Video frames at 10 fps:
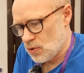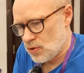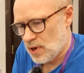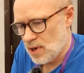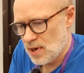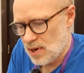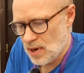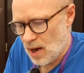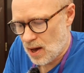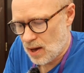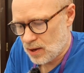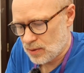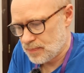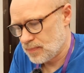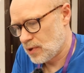The
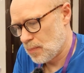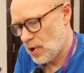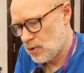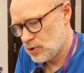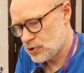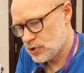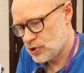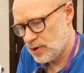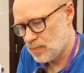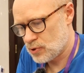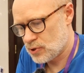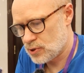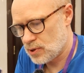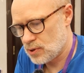components, the ships,